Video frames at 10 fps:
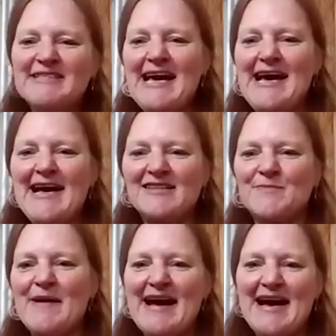tags
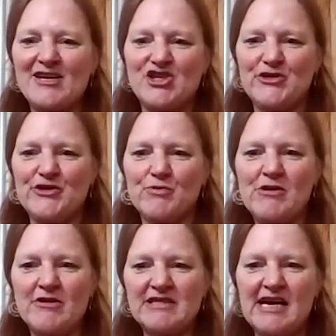back to the
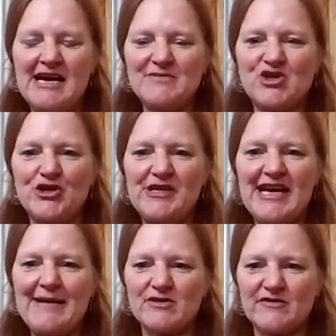Roanoke Times Good
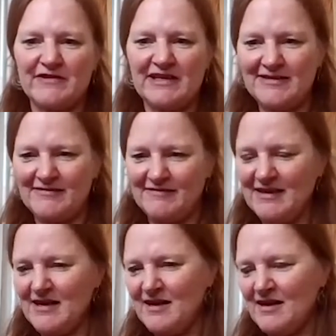Neighbors Fund.
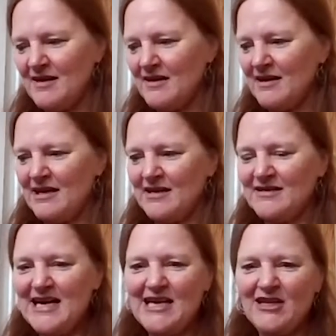
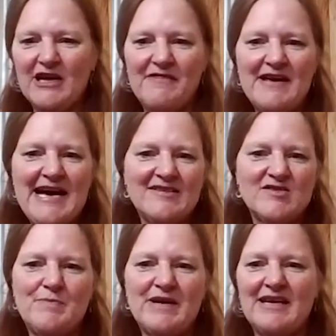And I look at that as
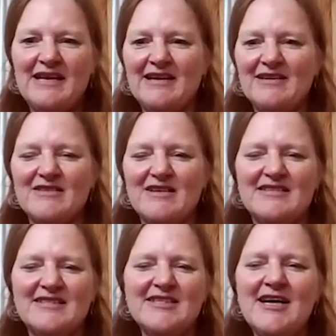being
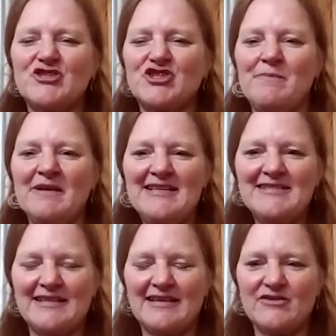such a
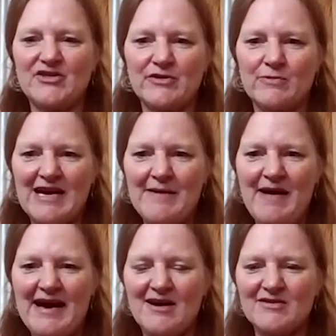blessing to the Ram
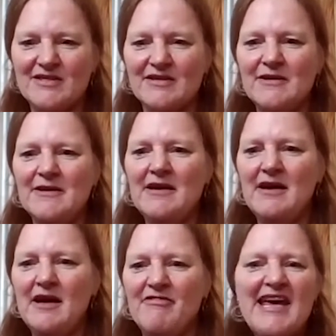House.
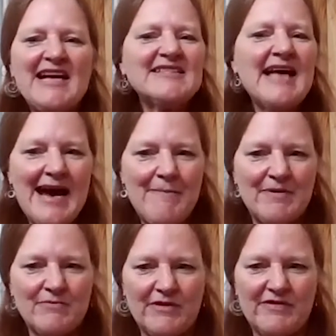Things
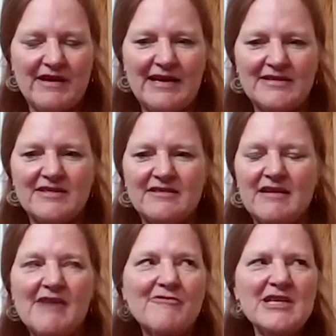happen with that. And
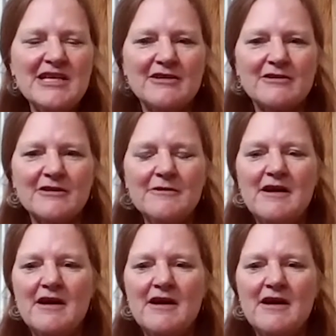every year